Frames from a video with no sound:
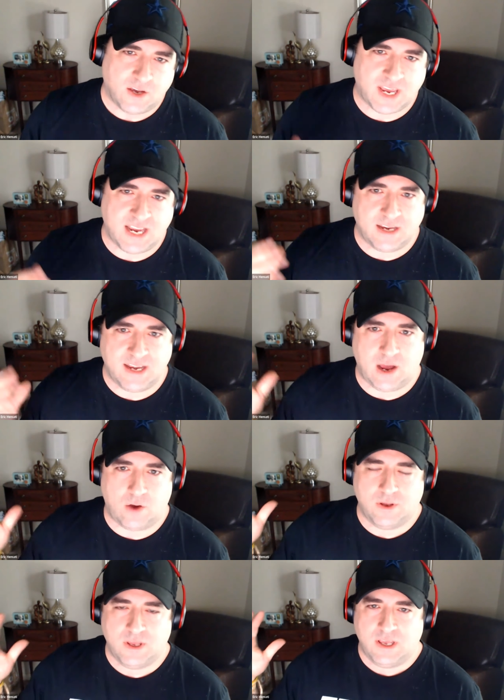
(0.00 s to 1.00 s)
Okay,
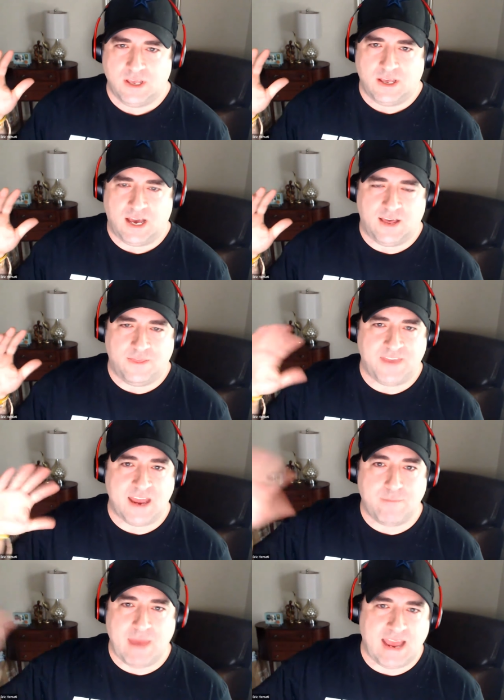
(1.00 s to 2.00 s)
now uh,
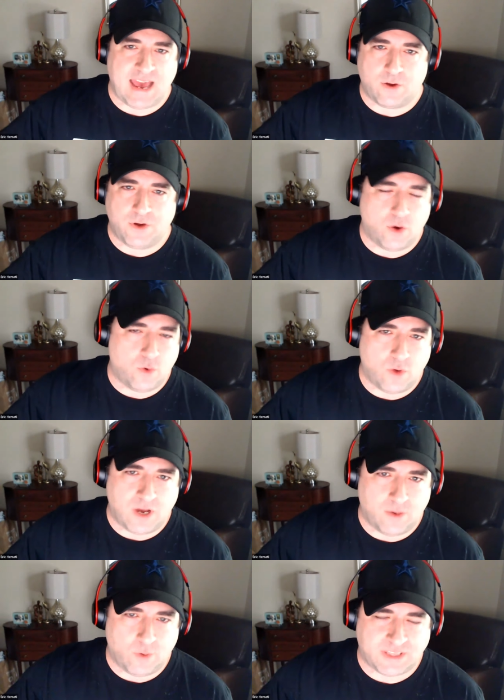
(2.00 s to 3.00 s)
they may I don't know
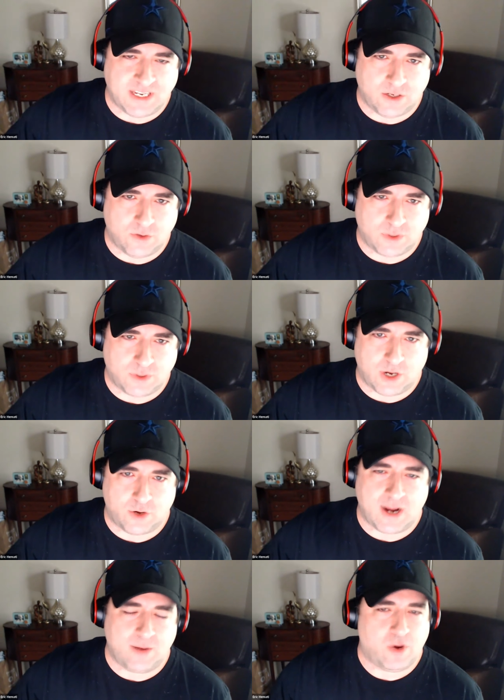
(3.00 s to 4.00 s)
uh, what they do, what their
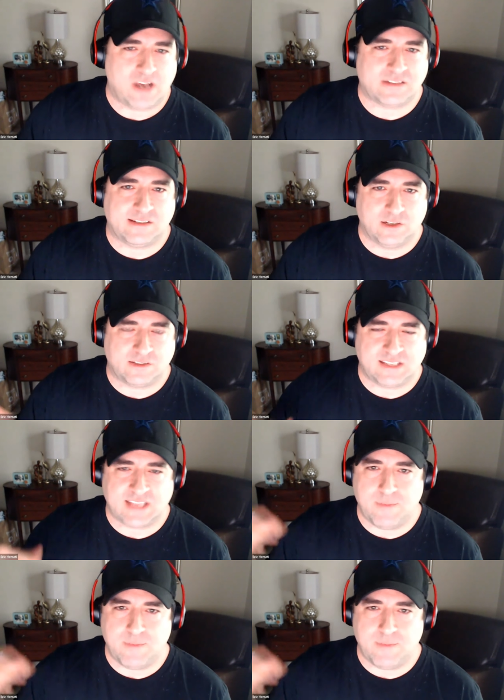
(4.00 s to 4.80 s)
underwriting process looks like.